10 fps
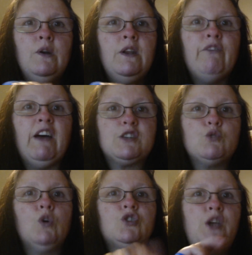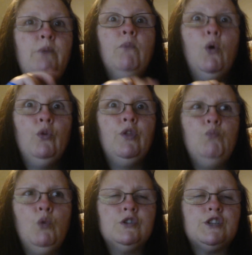and I've had to watch it more than
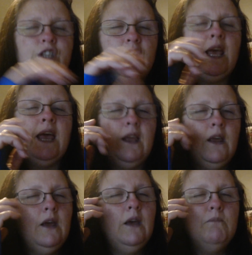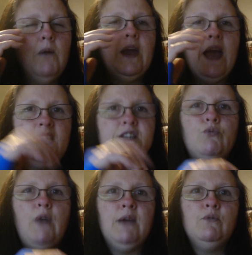once to get my head
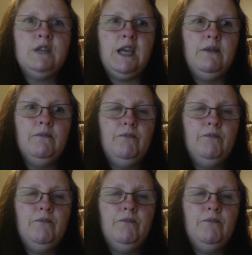around it.